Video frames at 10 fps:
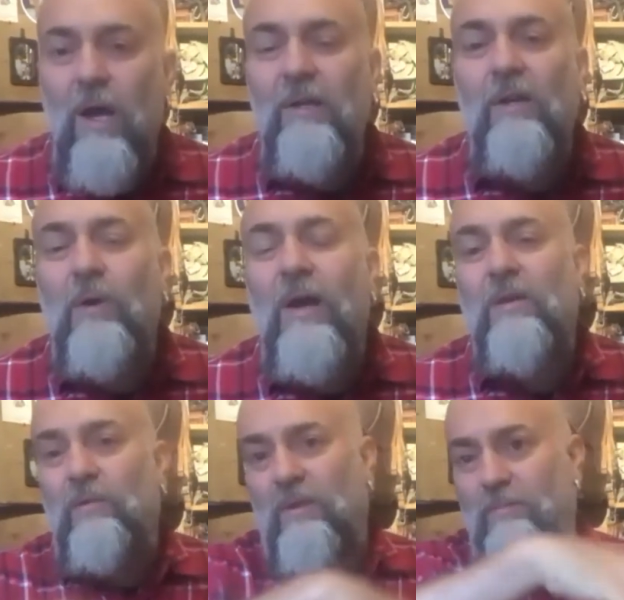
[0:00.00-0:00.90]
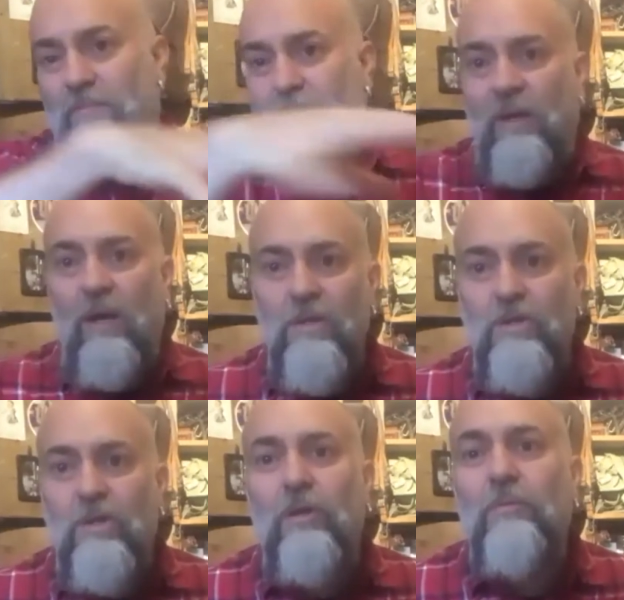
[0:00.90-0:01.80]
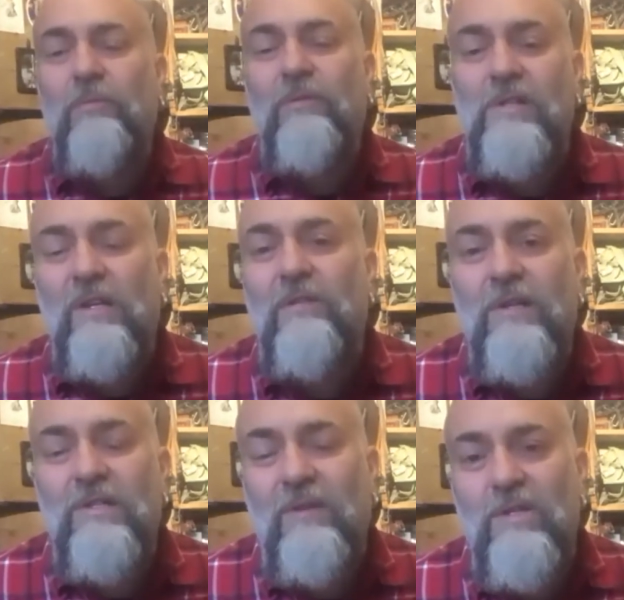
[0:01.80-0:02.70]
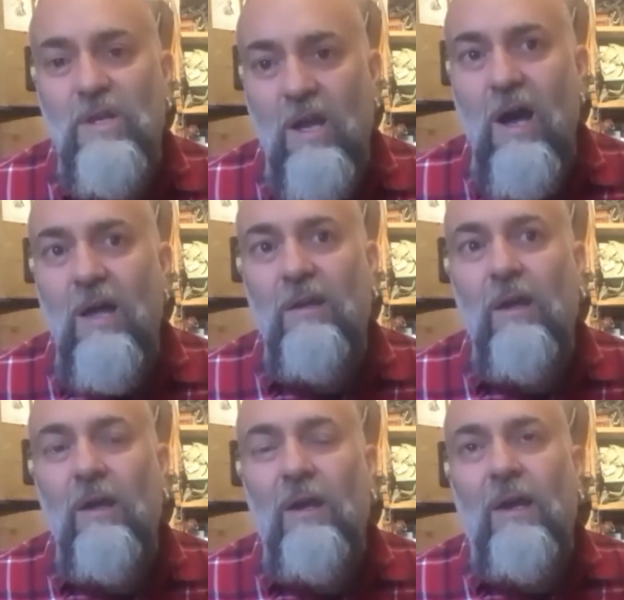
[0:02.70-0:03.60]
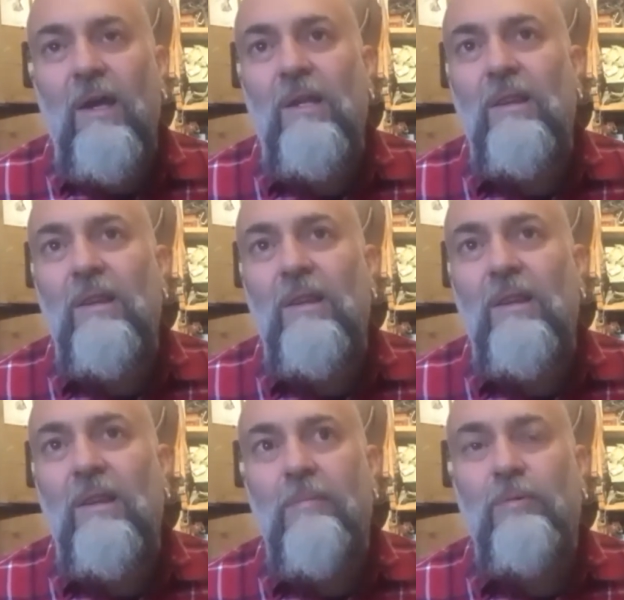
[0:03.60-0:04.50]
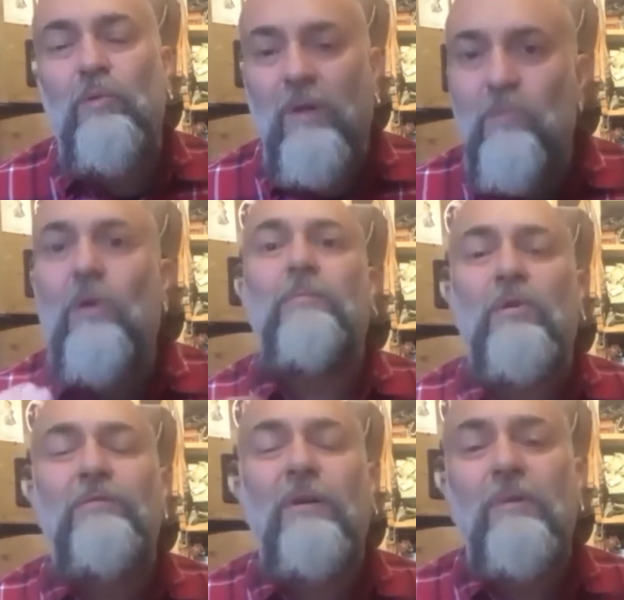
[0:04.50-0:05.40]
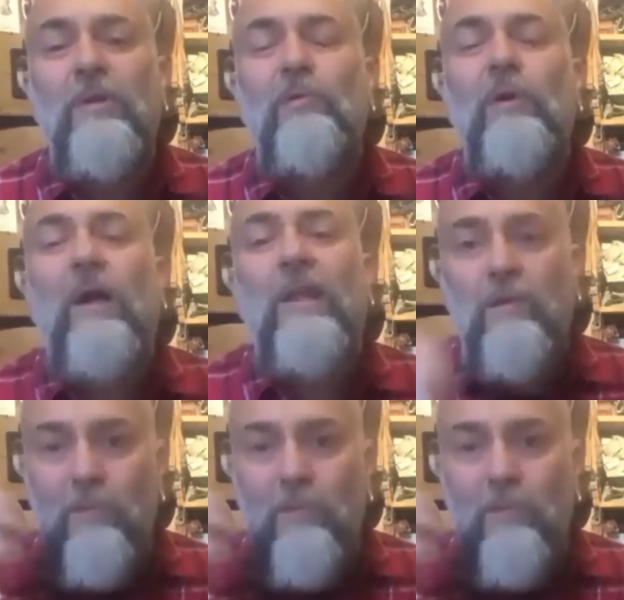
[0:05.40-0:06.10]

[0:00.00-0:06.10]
in a way that with a larger group physically face-to-face you can't. in that some people will want more from you and they will